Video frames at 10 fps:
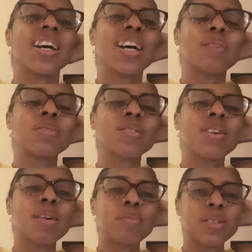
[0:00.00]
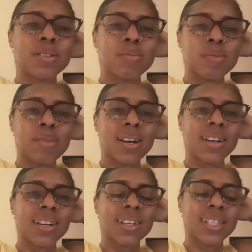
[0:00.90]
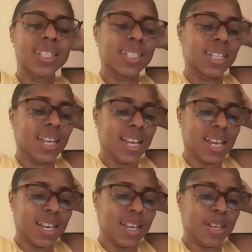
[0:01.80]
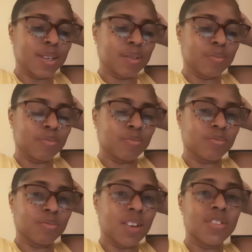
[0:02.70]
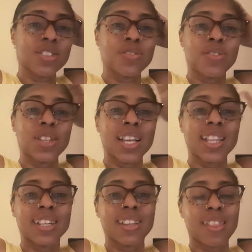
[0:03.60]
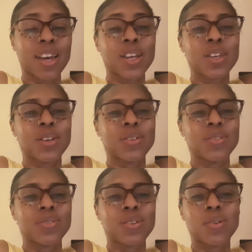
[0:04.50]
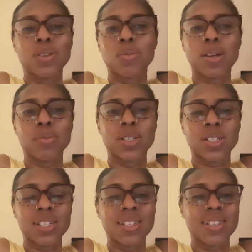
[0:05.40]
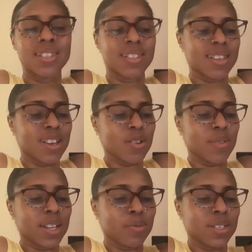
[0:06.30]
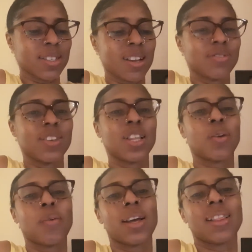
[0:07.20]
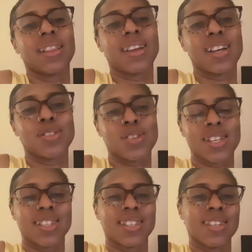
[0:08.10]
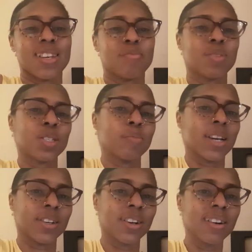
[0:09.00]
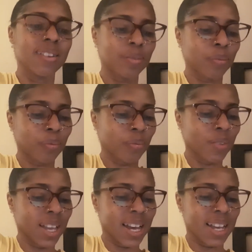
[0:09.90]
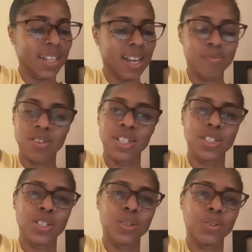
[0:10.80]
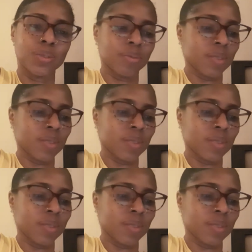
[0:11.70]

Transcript: I'm so happy to be back. Um, First of all, I'd like to thank you for all the well wishes when I was not feeling well. As you can see, I'm much better and I'm ready to go.